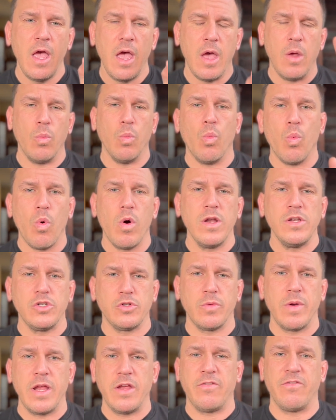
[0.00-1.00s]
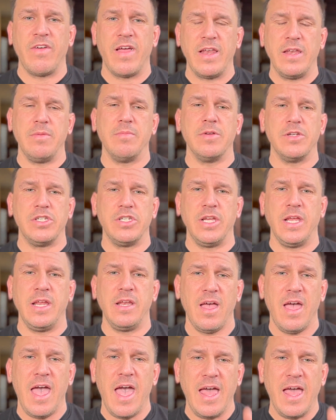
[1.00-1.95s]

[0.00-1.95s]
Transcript: and one drink vending machine